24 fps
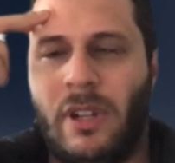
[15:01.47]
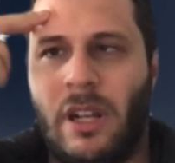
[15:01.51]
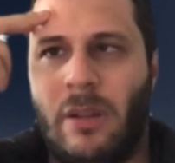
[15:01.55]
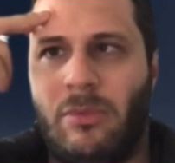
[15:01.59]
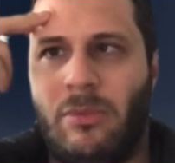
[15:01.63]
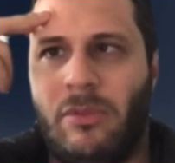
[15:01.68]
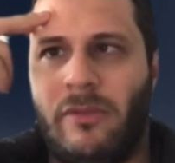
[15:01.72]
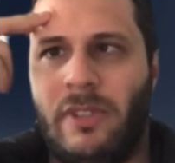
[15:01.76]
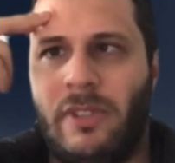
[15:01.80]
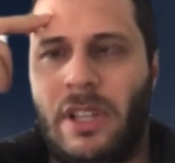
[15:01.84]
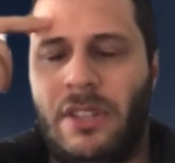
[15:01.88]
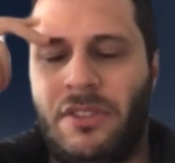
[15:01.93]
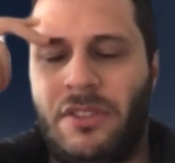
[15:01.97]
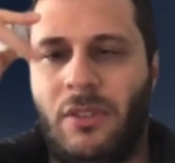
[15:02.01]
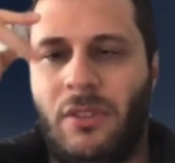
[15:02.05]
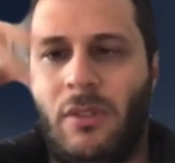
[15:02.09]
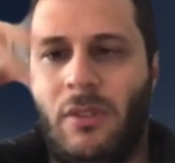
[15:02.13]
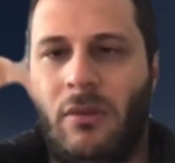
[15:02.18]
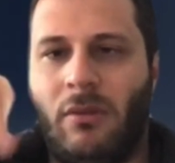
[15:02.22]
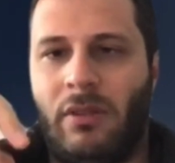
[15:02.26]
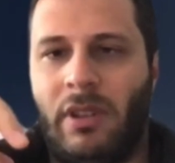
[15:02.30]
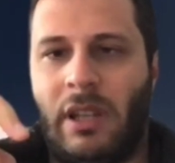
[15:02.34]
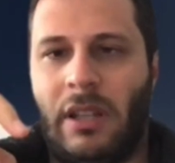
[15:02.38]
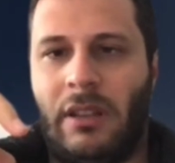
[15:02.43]
a couple of days
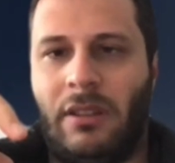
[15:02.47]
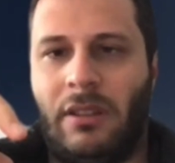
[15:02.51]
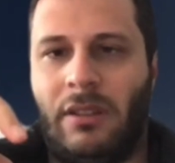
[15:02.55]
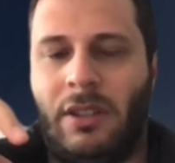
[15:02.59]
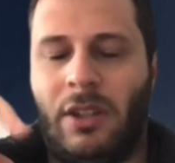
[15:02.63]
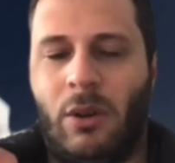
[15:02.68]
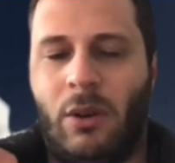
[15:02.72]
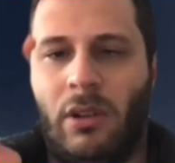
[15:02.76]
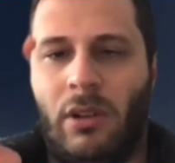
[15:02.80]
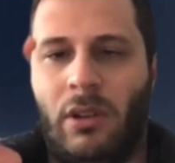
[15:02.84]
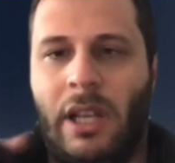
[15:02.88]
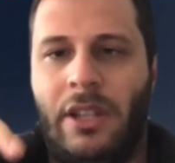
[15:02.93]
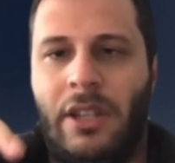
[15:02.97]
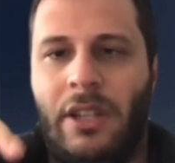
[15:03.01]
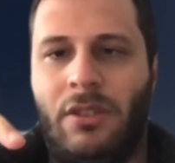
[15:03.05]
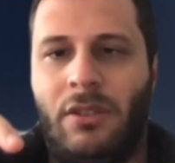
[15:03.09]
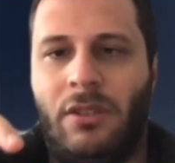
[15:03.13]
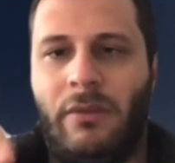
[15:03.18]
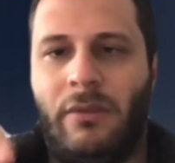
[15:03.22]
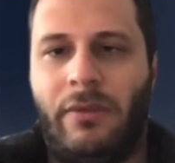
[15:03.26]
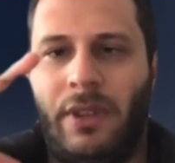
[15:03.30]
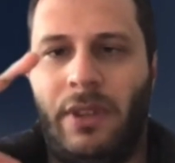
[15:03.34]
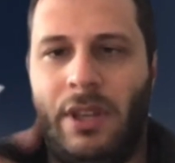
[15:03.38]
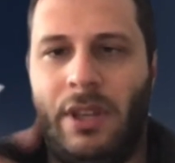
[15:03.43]
ago that correlation
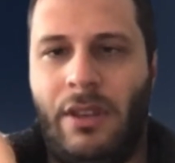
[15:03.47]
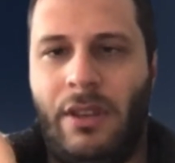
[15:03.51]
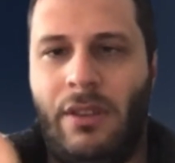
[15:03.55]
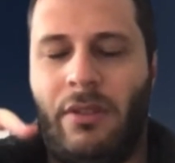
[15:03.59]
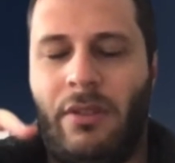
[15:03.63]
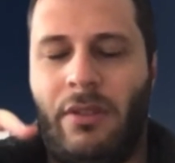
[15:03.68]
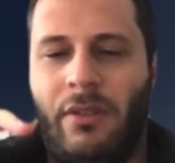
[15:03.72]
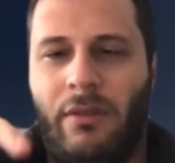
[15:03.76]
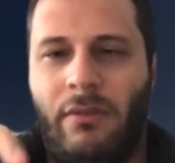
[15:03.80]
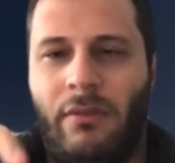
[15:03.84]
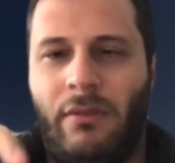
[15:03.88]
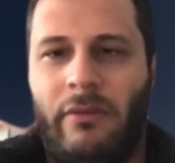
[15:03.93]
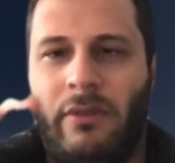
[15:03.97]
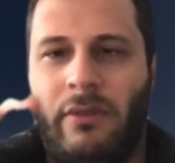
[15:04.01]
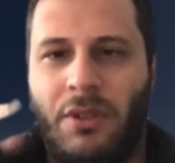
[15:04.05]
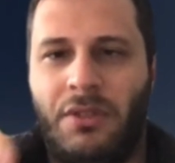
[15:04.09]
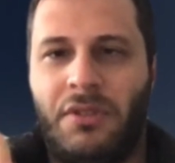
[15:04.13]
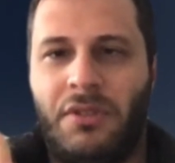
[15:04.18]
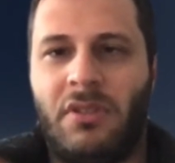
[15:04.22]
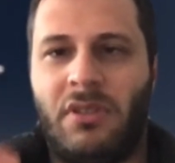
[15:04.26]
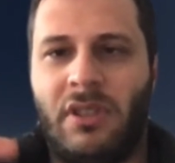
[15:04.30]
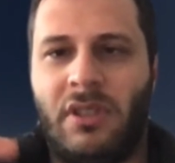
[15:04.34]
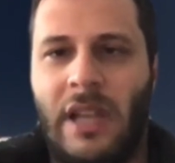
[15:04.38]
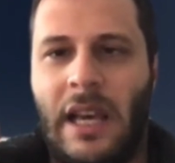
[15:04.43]
of ETH
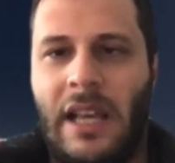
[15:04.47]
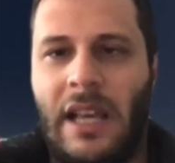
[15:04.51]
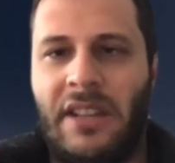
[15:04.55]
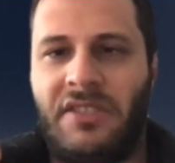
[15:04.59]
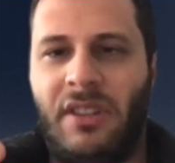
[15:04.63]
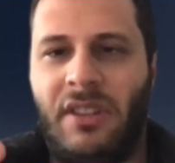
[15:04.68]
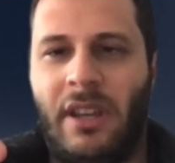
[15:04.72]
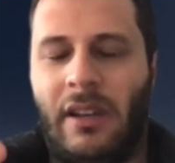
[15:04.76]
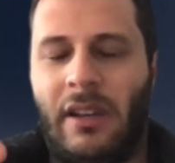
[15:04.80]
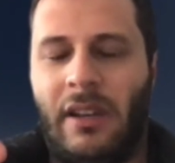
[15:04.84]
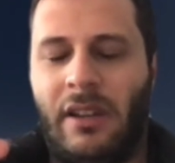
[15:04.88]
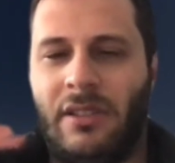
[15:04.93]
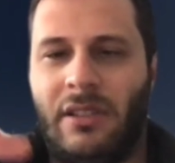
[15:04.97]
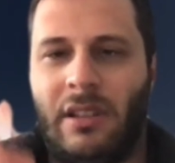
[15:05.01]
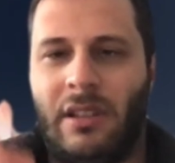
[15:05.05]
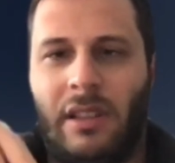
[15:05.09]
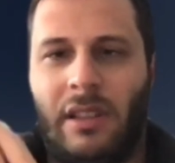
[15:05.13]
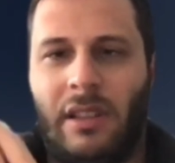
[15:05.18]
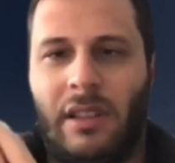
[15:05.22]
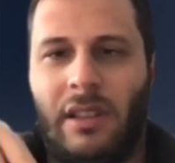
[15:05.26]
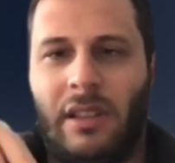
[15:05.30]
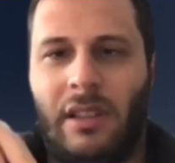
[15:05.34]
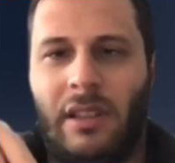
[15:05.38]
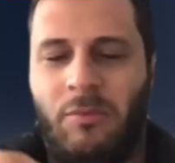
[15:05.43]
versus Nasdaq is
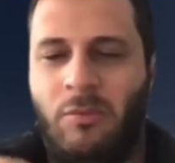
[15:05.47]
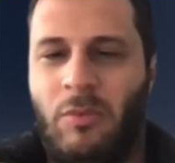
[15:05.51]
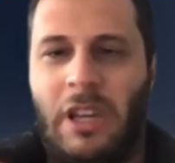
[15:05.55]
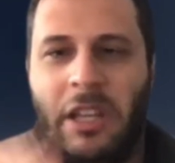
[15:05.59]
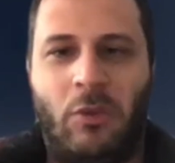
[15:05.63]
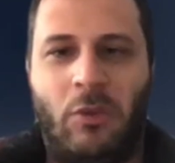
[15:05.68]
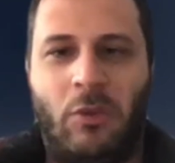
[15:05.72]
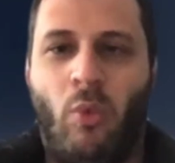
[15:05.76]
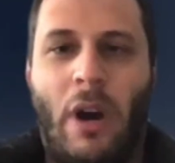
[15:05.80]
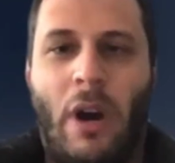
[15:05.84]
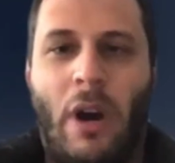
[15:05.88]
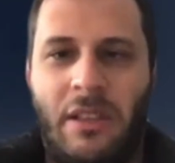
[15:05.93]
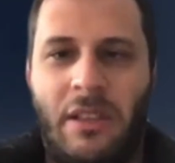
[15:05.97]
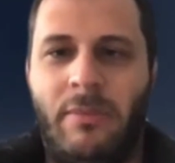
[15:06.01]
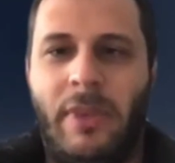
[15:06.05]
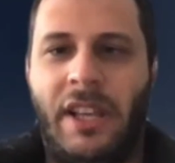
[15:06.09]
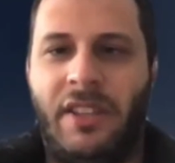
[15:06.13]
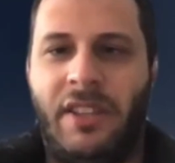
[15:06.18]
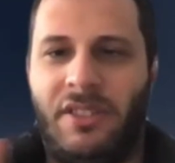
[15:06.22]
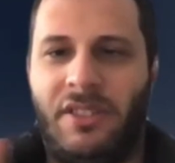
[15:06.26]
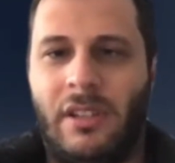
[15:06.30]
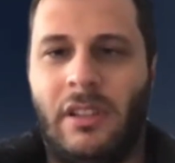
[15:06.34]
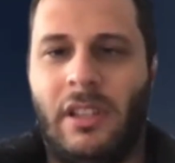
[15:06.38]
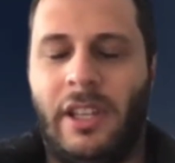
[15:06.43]
like at 1,
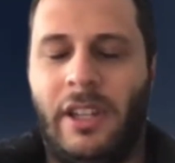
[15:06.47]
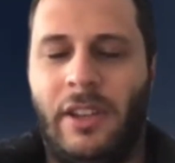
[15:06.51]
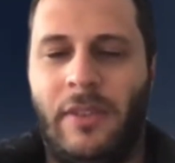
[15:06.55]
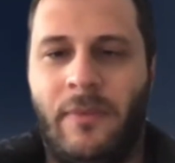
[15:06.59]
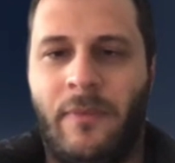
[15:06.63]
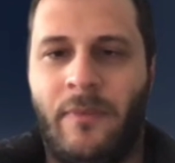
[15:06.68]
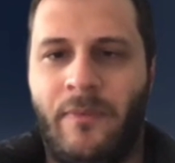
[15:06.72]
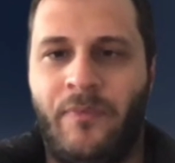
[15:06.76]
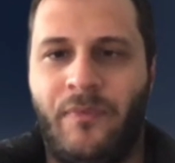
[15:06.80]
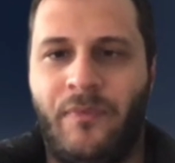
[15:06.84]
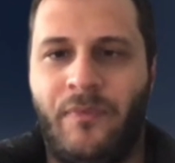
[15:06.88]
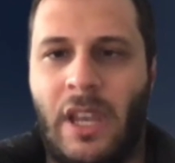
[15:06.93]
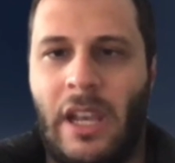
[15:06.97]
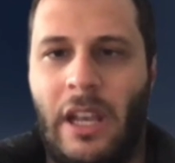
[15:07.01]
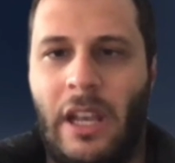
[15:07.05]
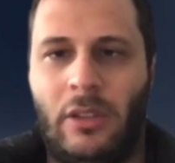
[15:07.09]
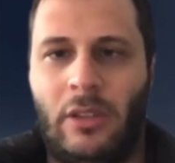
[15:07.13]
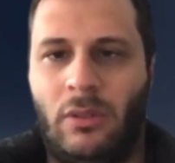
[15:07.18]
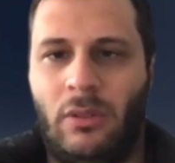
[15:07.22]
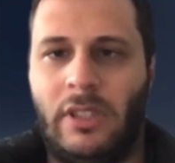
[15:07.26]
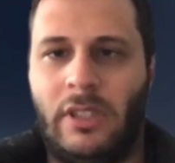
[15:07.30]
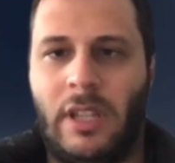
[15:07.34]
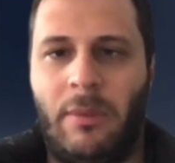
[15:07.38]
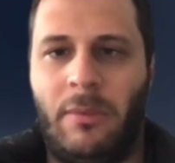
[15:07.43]
basically, at
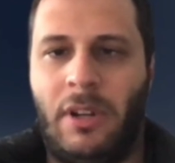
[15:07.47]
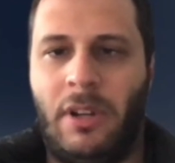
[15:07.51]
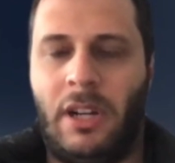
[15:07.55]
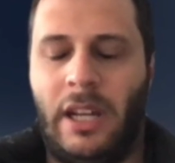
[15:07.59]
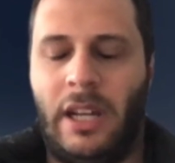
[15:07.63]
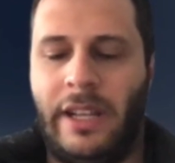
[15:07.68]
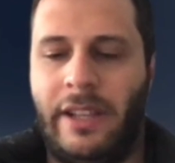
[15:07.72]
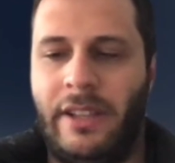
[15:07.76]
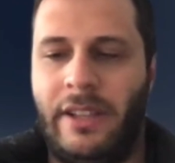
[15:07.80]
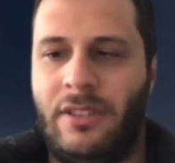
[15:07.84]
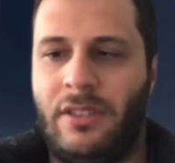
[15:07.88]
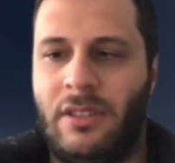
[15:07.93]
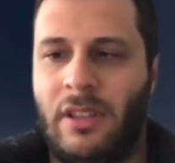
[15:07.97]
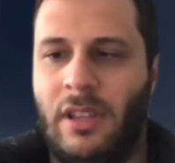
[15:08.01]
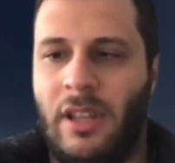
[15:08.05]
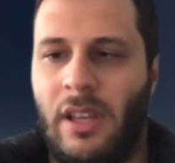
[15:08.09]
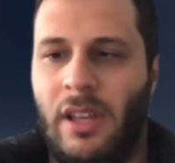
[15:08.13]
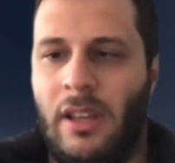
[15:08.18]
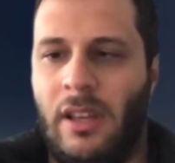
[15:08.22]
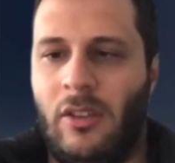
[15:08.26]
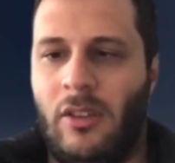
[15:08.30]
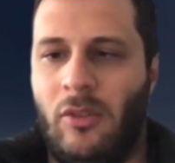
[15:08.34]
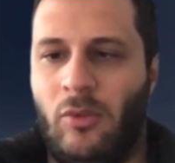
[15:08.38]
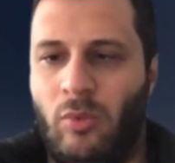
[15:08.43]
all-time highs,
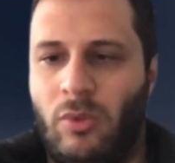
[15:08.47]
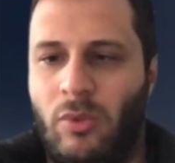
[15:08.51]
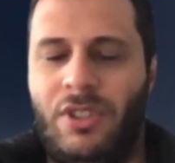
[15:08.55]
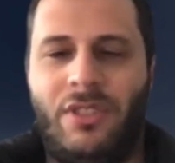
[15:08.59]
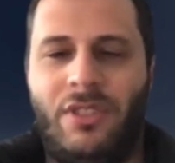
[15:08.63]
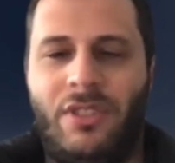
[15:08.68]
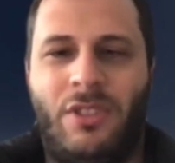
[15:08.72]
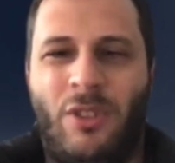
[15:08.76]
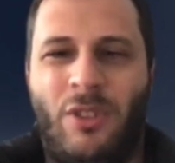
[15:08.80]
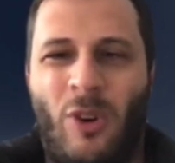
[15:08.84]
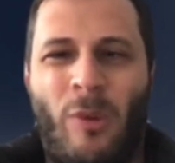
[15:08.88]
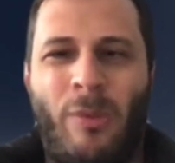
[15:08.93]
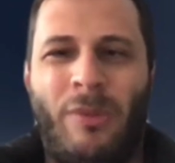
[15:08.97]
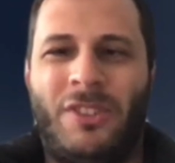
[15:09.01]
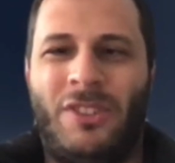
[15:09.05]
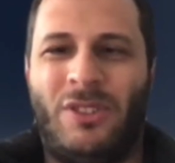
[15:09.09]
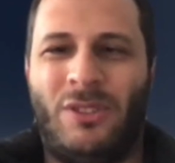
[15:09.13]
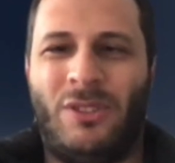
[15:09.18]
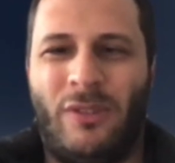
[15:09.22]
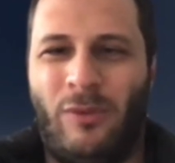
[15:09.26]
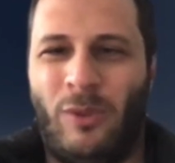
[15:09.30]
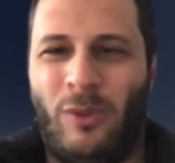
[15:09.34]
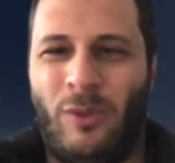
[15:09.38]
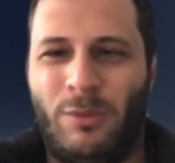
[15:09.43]
which is the opposite
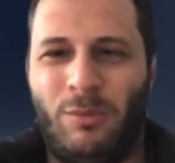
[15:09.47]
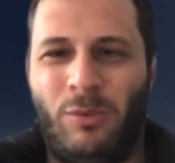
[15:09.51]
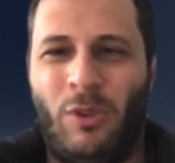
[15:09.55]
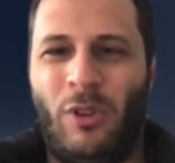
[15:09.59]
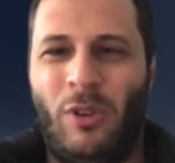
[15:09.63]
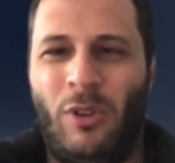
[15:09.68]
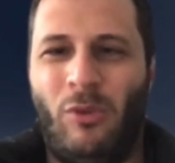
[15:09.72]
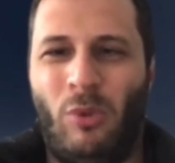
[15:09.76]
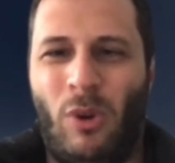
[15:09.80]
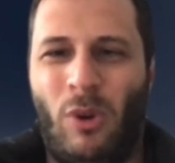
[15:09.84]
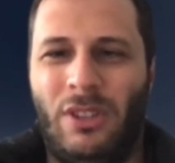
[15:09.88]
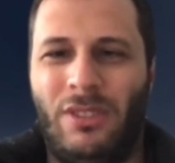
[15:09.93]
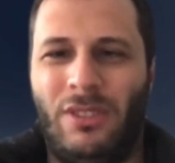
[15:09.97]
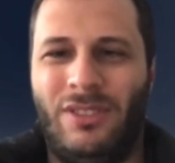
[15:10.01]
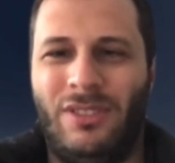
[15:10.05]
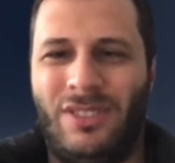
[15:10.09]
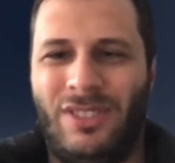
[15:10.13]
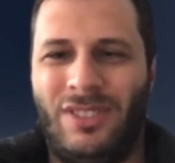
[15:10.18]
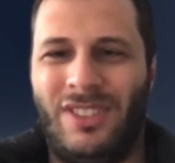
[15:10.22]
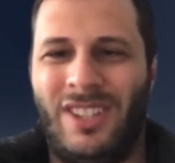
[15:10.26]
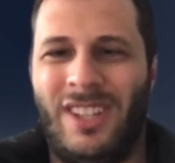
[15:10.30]
of what we all want.